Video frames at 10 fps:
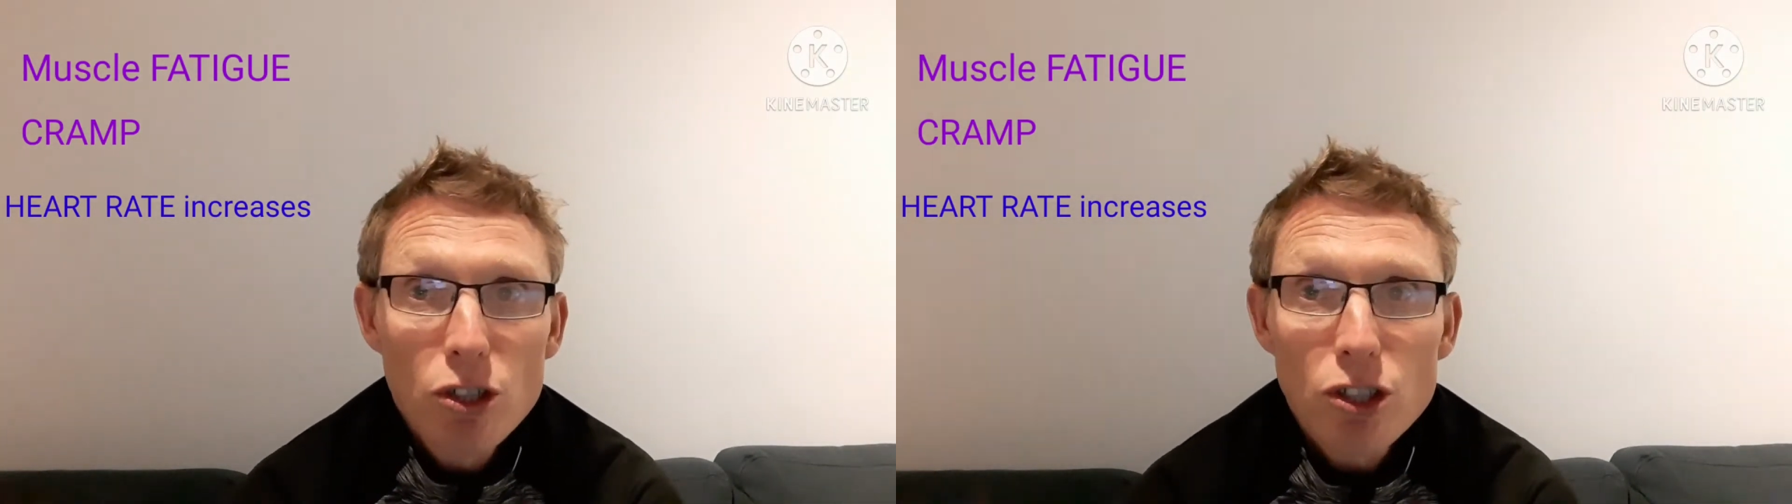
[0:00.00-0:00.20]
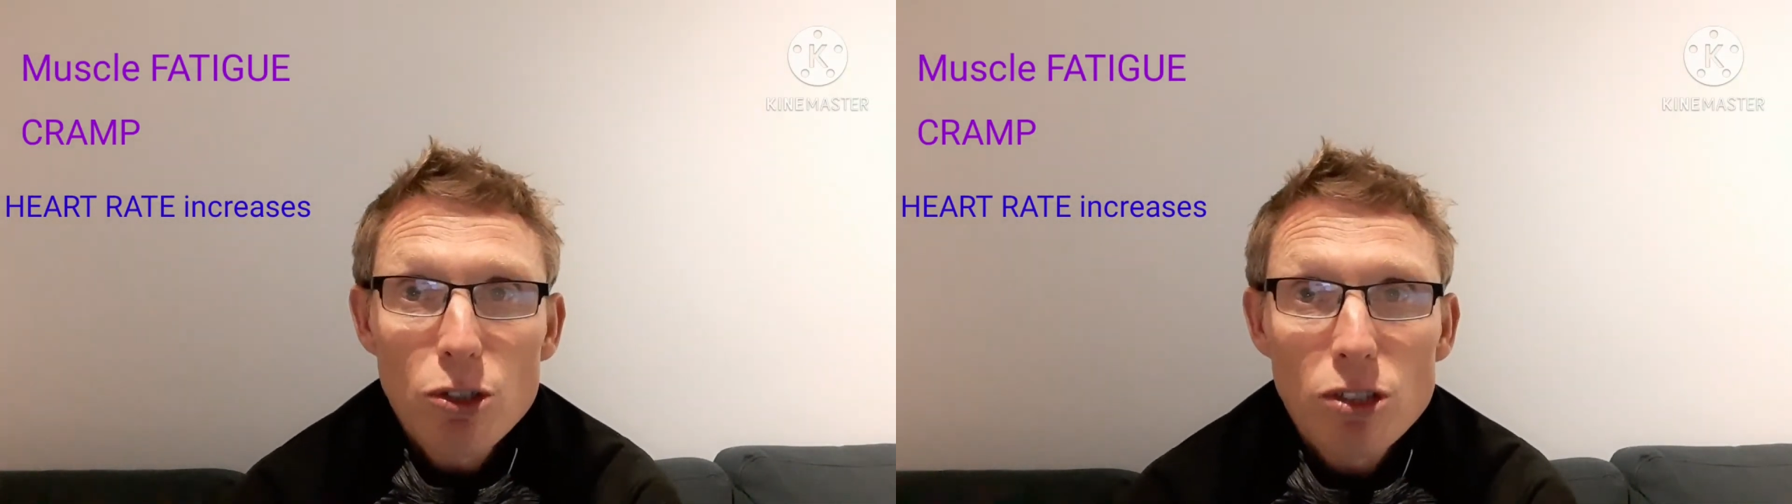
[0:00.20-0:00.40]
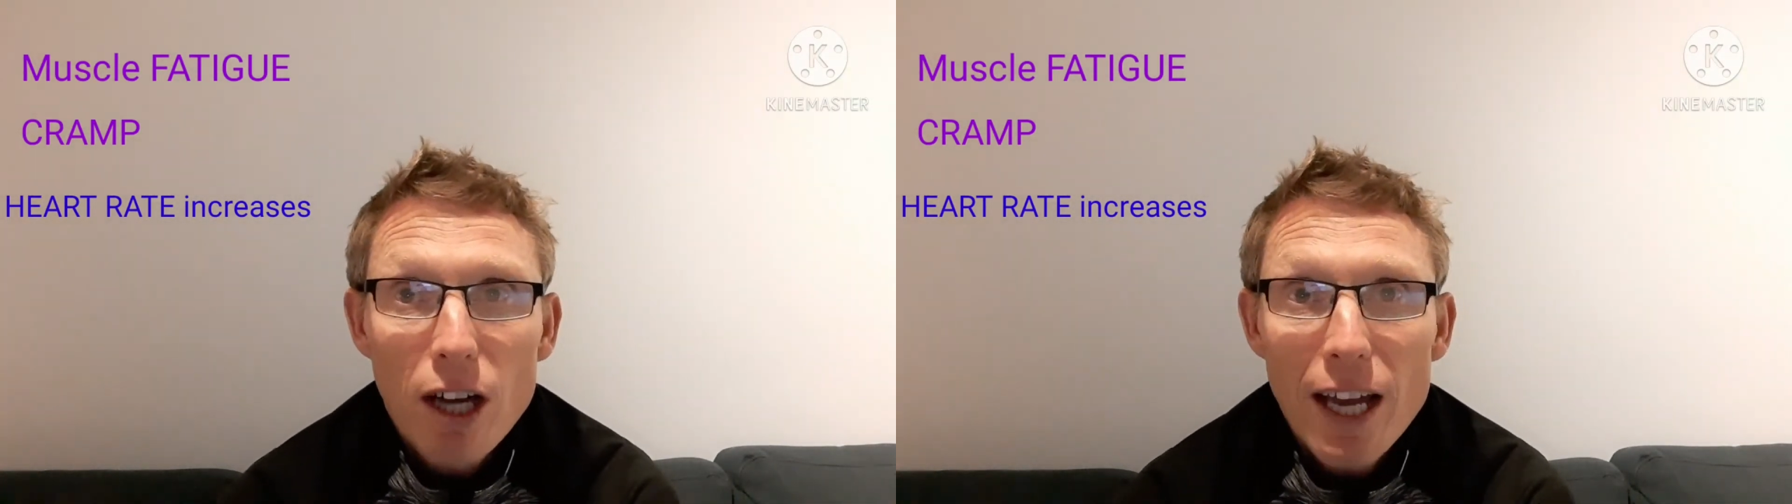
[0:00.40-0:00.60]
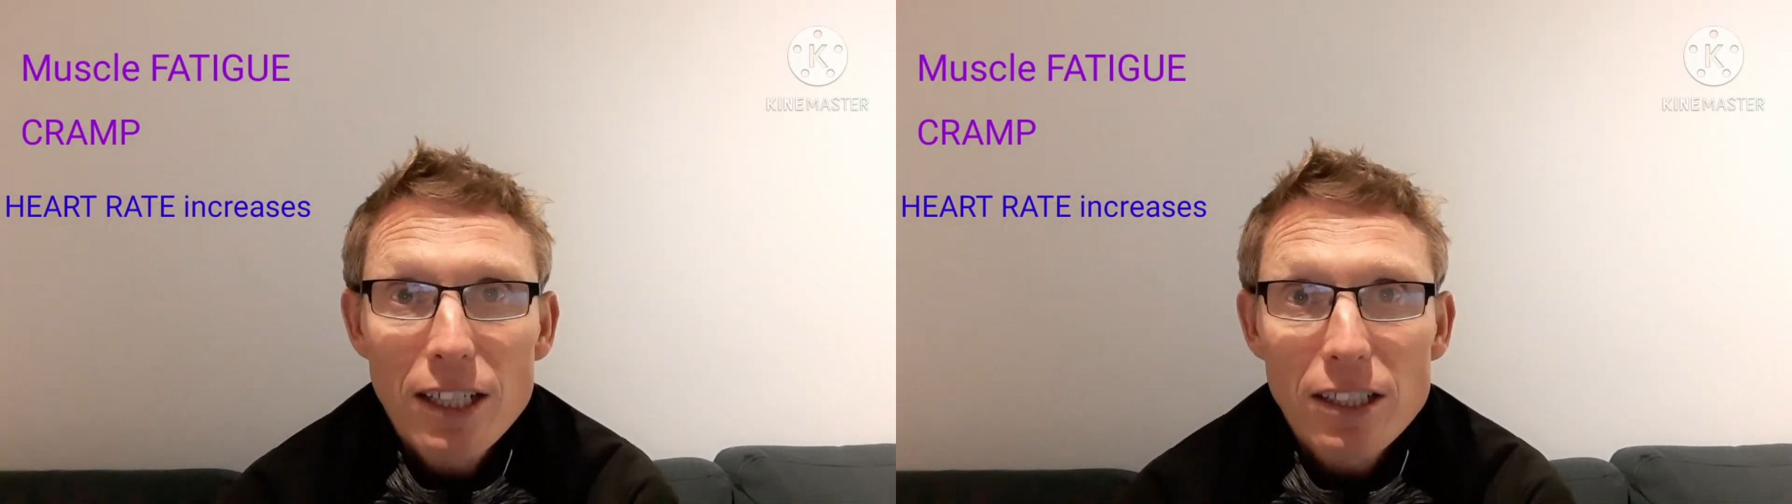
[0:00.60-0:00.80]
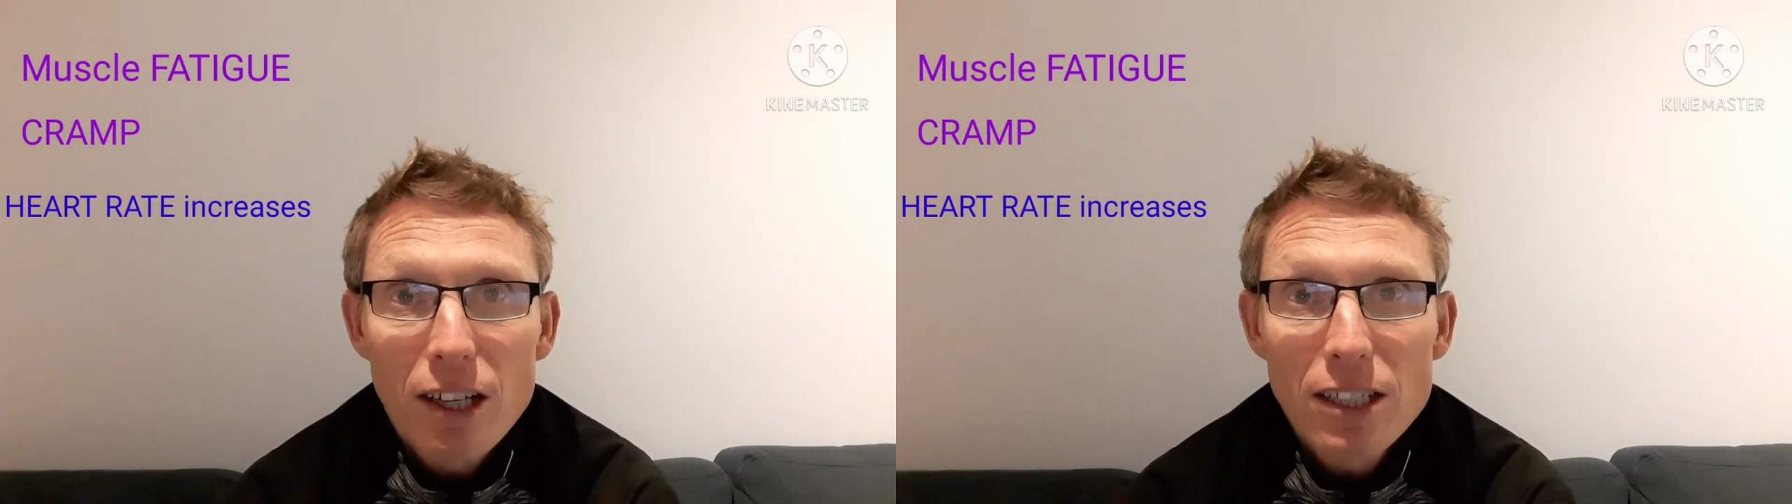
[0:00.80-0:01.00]
as you start
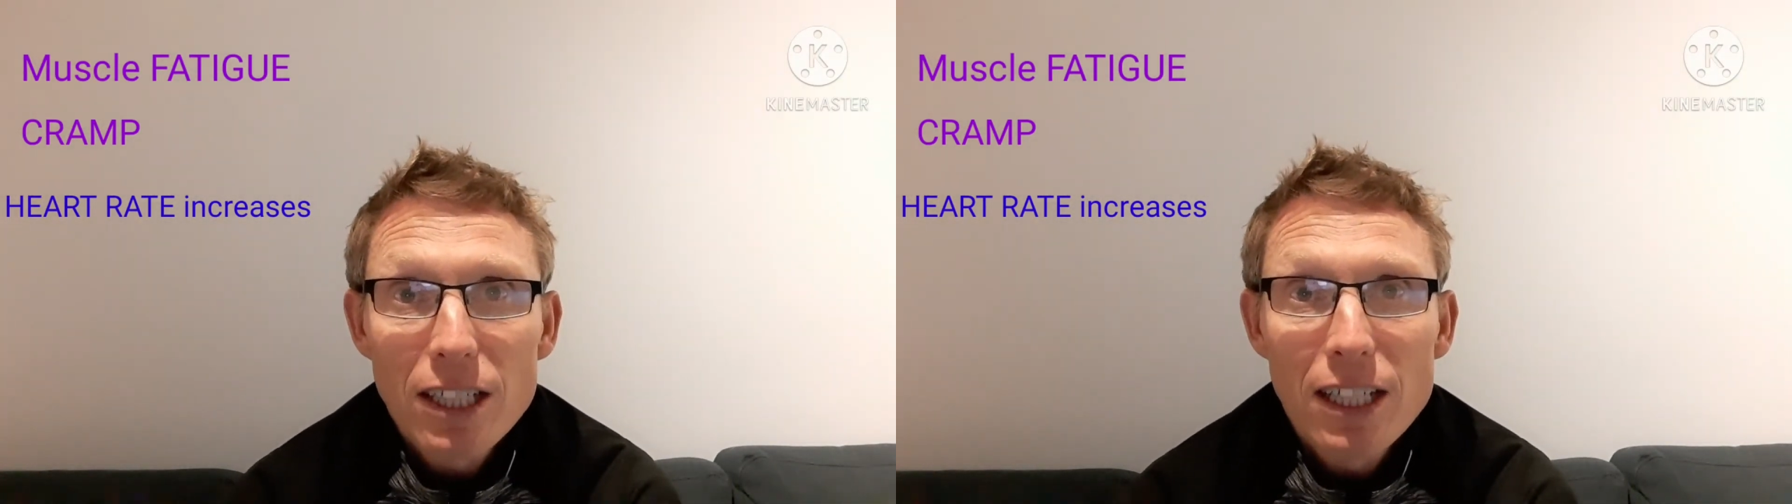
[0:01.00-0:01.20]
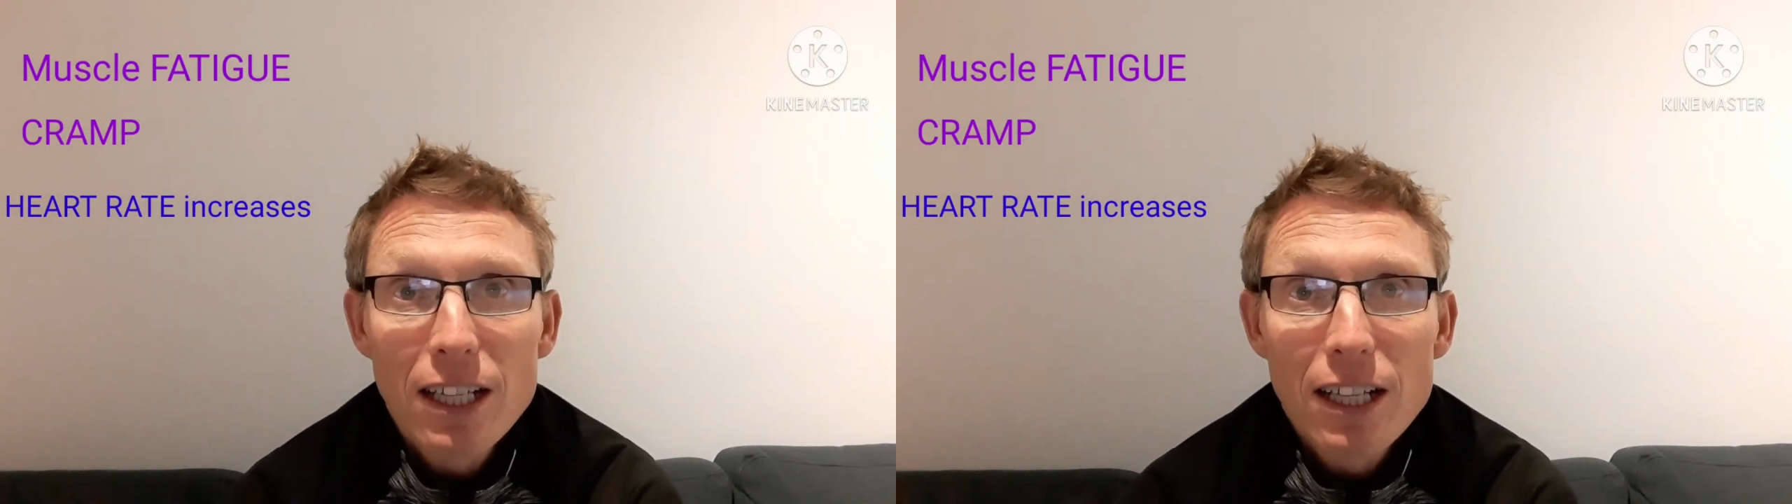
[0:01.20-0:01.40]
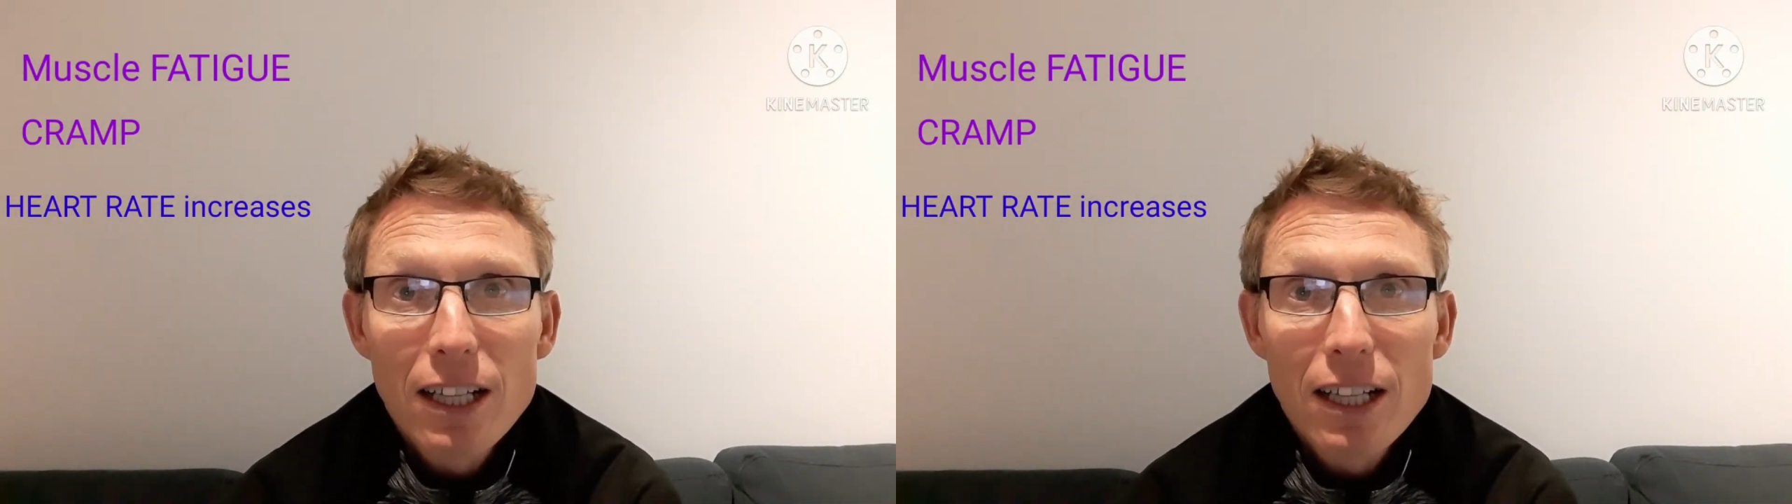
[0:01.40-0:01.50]
exercising,